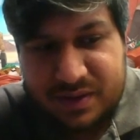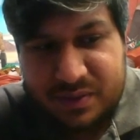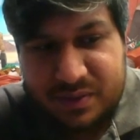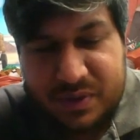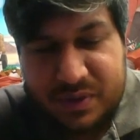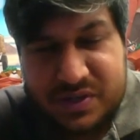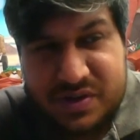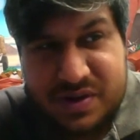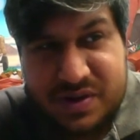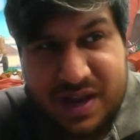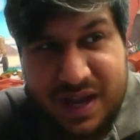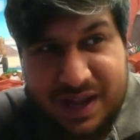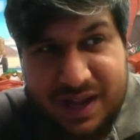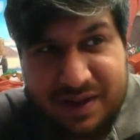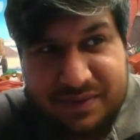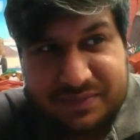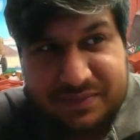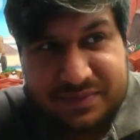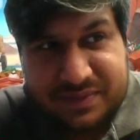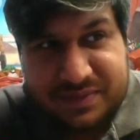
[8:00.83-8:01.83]

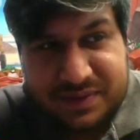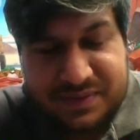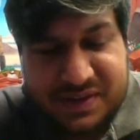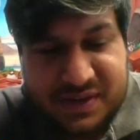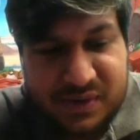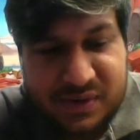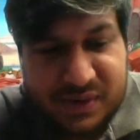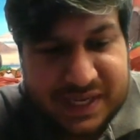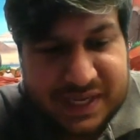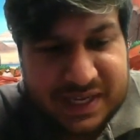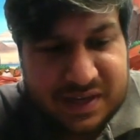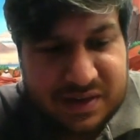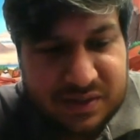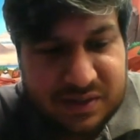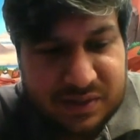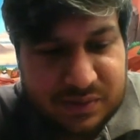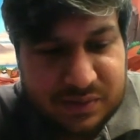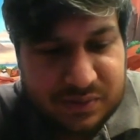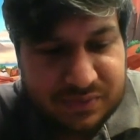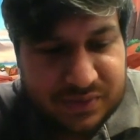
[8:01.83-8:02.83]
If you've got
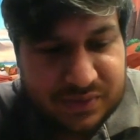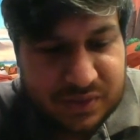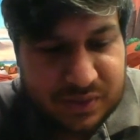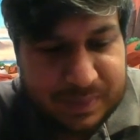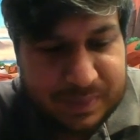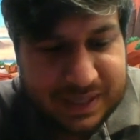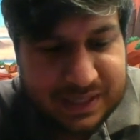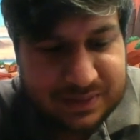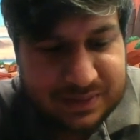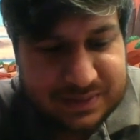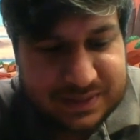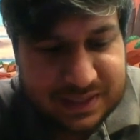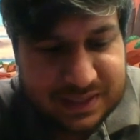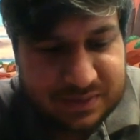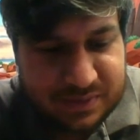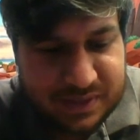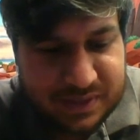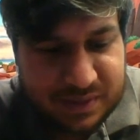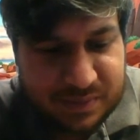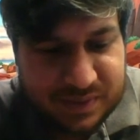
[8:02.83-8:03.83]
Ingo or if you've got
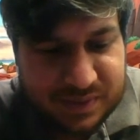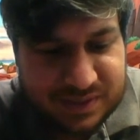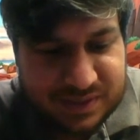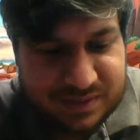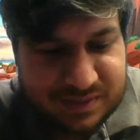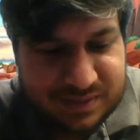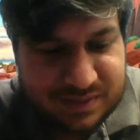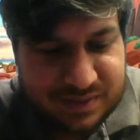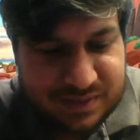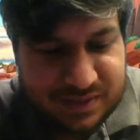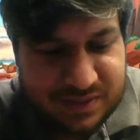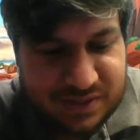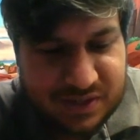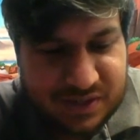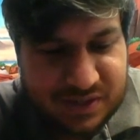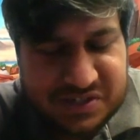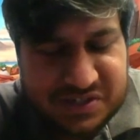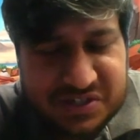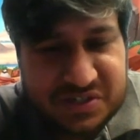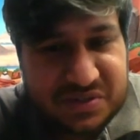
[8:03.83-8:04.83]
Palosand or anyone, you
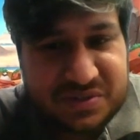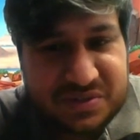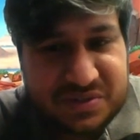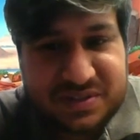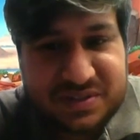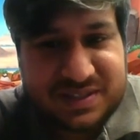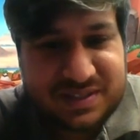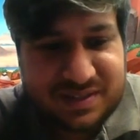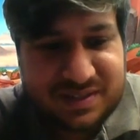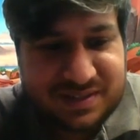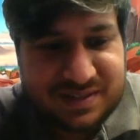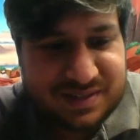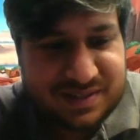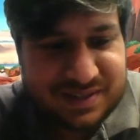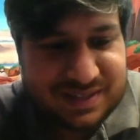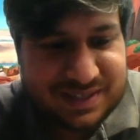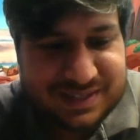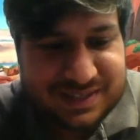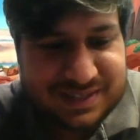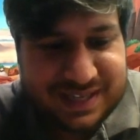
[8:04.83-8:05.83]
can just use
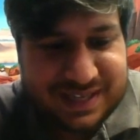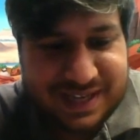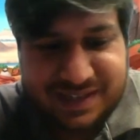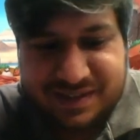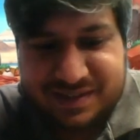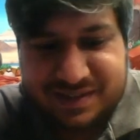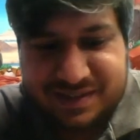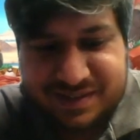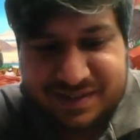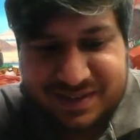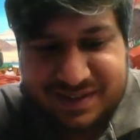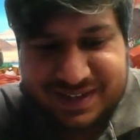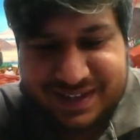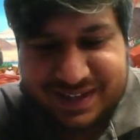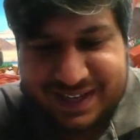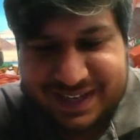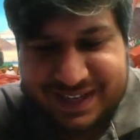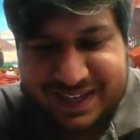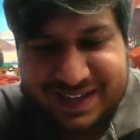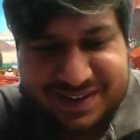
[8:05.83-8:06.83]
Sand
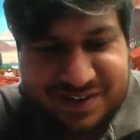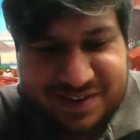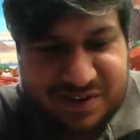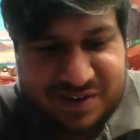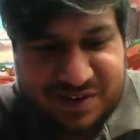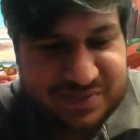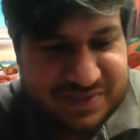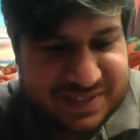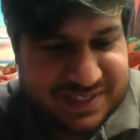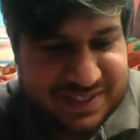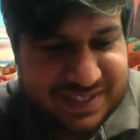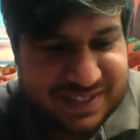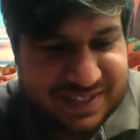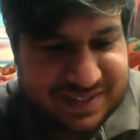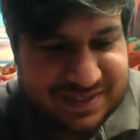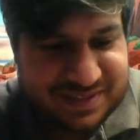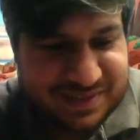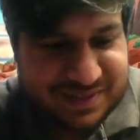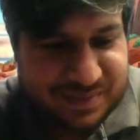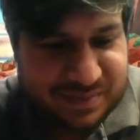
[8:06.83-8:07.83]
again after it
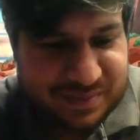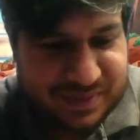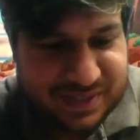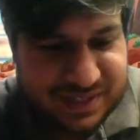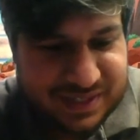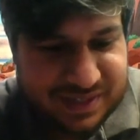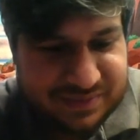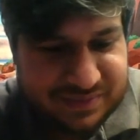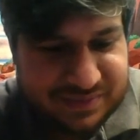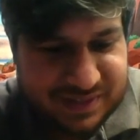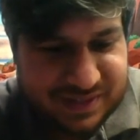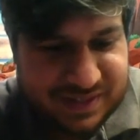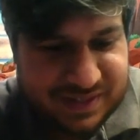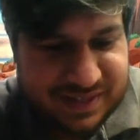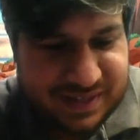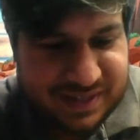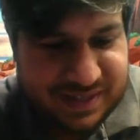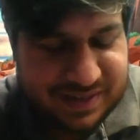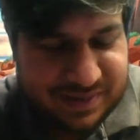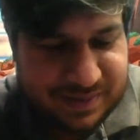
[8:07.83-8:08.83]
syncs with
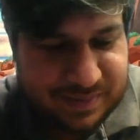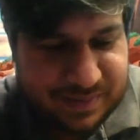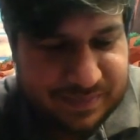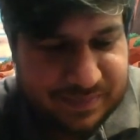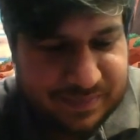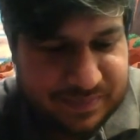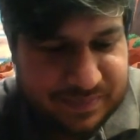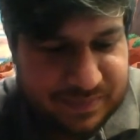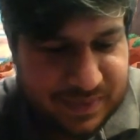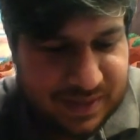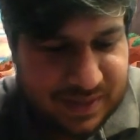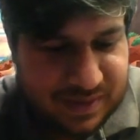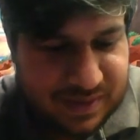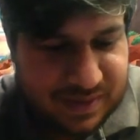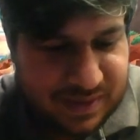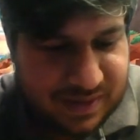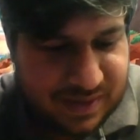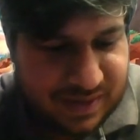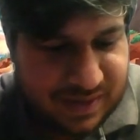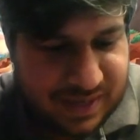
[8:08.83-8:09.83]
another
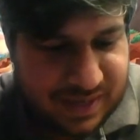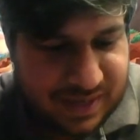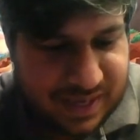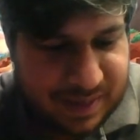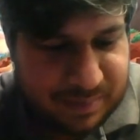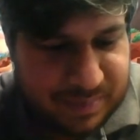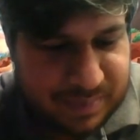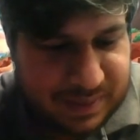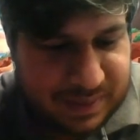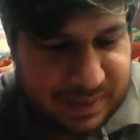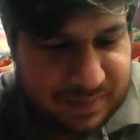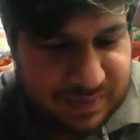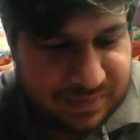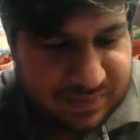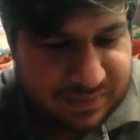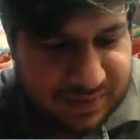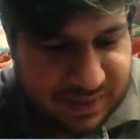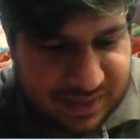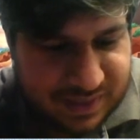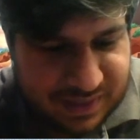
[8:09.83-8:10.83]
MP
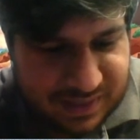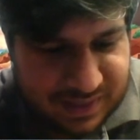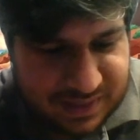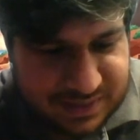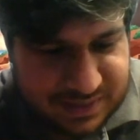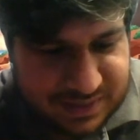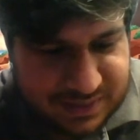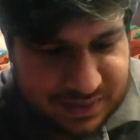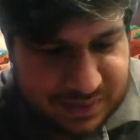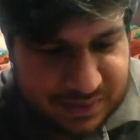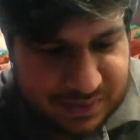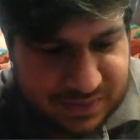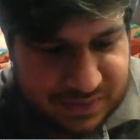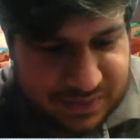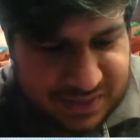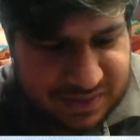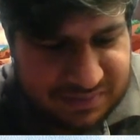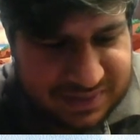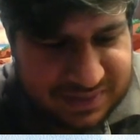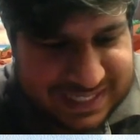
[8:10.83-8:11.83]
move. So
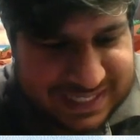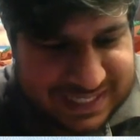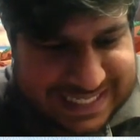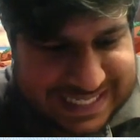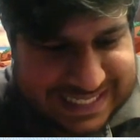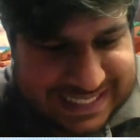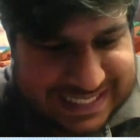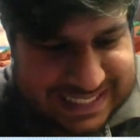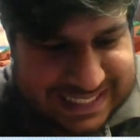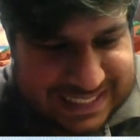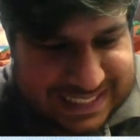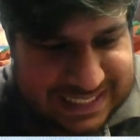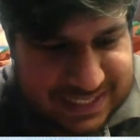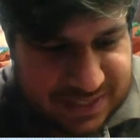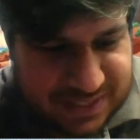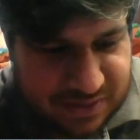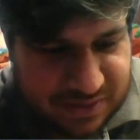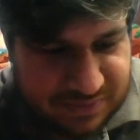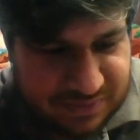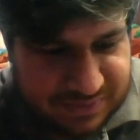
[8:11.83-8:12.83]
you don't really need
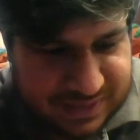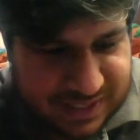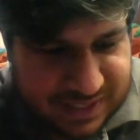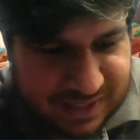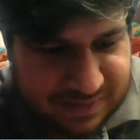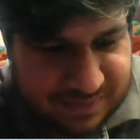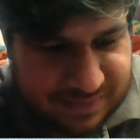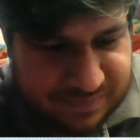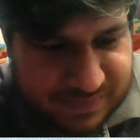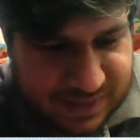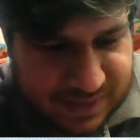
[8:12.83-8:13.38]
to go for that.